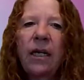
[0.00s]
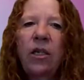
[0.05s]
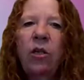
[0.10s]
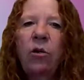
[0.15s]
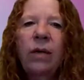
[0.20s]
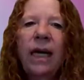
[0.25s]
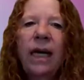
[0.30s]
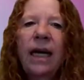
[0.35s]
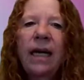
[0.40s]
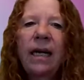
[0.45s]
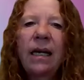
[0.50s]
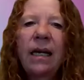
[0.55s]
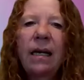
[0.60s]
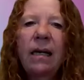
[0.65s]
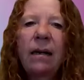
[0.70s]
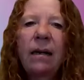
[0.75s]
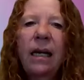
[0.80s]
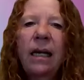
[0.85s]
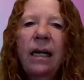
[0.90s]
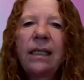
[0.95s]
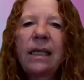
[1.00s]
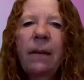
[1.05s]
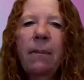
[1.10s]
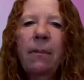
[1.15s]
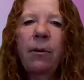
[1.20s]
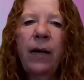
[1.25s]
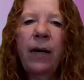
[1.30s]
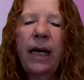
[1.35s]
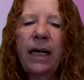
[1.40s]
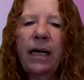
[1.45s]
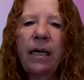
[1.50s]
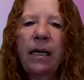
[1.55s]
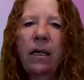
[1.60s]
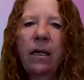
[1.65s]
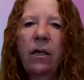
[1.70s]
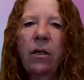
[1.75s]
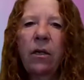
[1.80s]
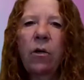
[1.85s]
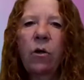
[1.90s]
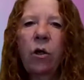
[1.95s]
You can't separate
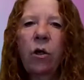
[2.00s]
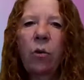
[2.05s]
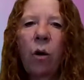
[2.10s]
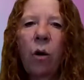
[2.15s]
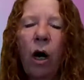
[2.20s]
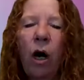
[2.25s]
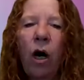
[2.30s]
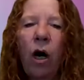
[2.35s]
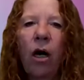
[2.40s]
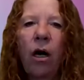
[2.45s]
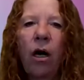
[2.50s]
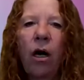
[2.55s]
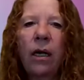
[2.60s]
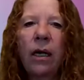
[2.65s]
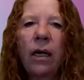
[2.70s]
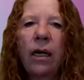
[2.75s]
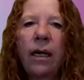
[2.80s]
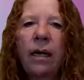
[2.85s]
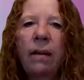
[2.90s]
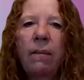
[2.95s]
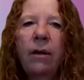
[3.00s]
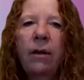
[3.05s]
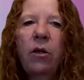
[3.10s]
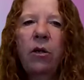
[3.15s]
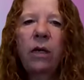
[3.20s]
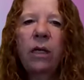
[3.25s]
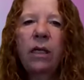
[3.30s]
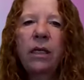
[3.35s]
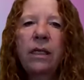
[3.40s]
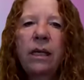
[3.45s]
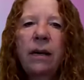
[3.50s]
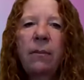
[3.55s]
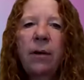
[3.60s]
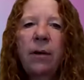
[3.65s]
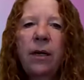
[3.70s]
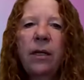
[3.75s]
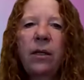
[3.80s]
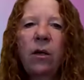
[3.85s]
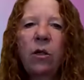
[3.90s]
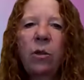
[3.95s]
who you are, but you can
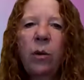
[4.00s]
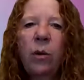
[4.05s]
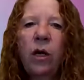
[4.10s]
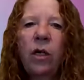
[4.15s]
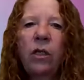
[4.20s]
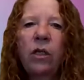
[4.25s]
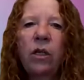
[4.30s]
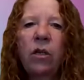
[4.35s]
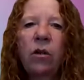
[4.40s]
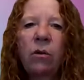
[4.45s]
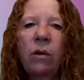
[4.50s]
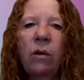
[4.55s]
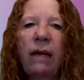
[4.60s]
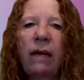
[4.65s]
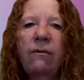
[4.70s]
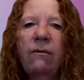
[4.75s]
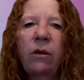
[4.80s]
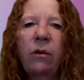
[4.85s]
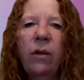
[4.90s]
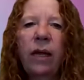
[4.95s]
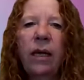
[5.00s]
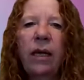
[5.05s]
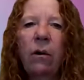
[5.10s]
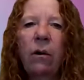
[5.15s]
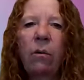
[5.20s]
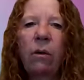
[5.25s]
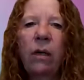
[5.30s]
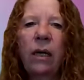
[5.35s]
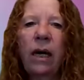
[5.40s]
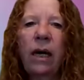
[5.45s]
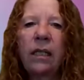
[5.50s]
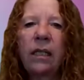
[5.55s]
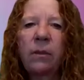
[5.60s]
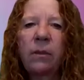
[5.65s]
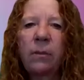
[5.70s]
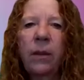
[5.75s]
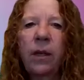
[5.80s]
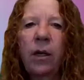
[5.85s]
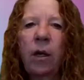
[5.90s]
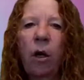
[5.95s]
separate those parts of your life so they don't kind of
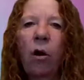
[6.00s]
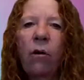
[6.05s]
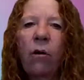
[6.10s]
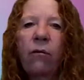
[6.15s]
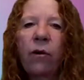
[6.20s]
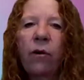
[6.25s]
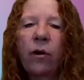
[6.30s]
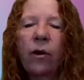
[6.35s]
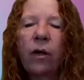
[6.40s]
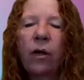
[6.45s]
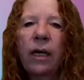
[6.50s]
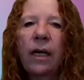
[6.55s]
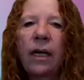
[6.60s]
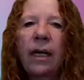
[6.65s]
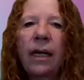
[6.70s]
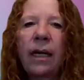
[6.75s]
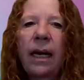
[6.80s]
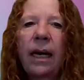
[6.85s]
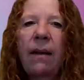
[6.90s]
spill over.